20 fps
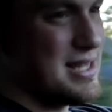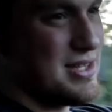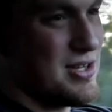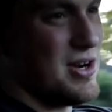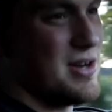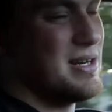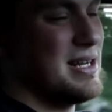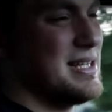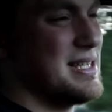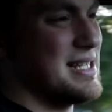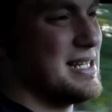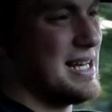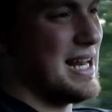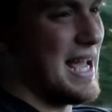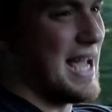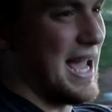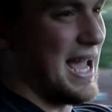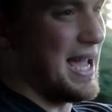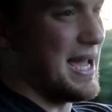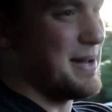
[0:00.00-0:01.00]
This car needs a
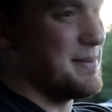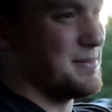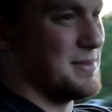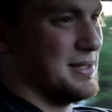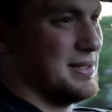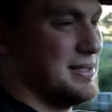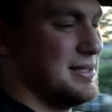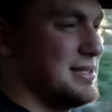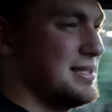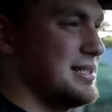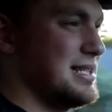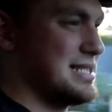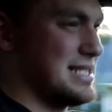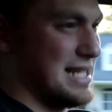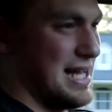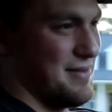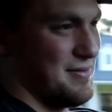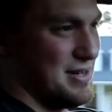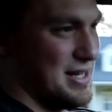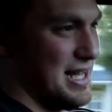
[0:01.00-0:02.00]
name. It
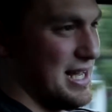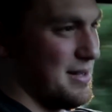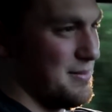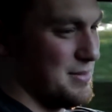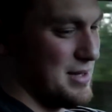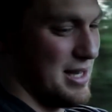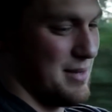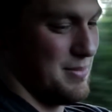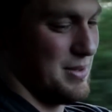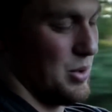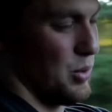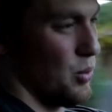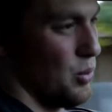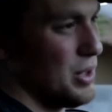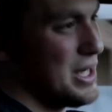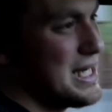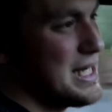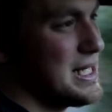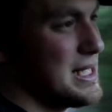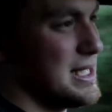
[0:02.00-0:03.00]
doesn't have a name yet, but it
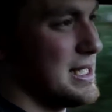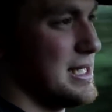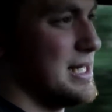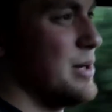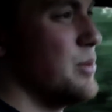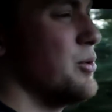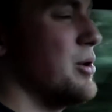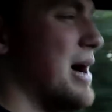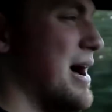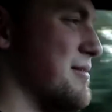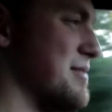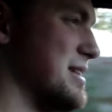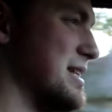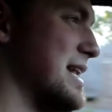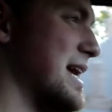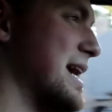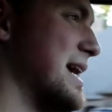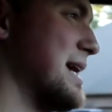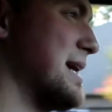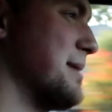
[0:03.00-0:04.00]
will. It will have
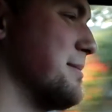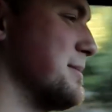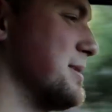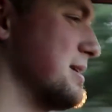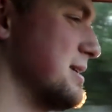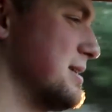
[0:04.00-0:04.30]
a name.